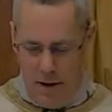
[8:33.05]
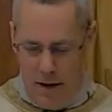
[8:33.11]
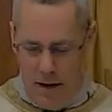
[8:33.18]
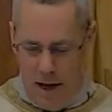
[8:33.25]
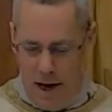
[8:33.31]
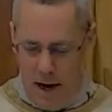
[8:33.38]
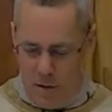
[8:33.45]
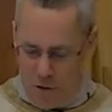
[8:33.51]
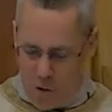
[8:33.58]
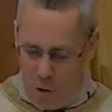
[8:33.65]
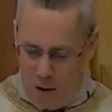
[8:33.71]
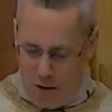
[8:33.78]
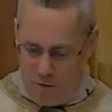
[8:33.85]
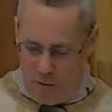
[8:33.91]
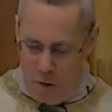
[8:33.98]
And I was
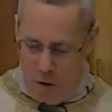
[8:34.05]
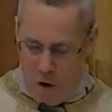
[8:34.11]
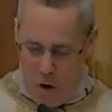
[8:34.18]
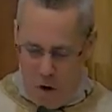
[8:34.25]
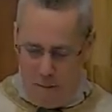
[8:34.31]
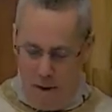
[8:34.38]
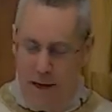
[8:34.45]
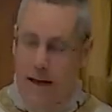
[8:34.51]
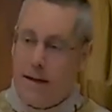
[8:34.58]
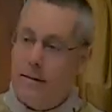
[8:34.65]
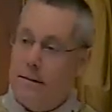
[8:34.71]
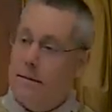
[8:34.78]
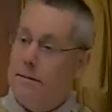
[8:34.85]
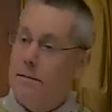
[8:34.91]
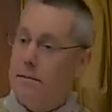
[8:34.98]
away from home, and
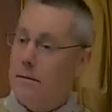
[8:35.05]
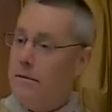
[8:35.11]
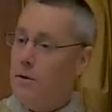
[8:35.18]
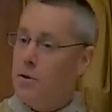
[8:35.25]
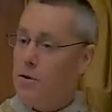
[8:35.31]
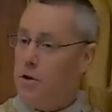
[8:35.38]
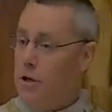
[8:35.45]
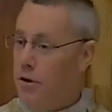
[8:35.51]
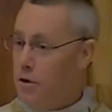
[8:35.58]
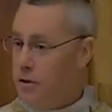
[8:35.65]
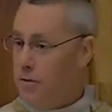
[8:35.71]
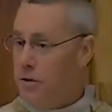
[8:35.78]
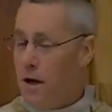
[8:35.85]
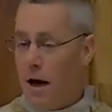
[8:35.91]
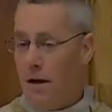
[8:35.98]
in those years
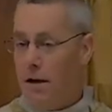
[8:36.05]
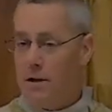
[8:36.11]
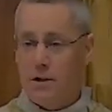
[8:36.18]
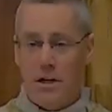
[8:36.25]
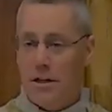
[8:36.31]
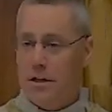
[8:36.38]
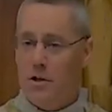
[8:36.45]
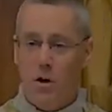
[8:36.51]
of college, I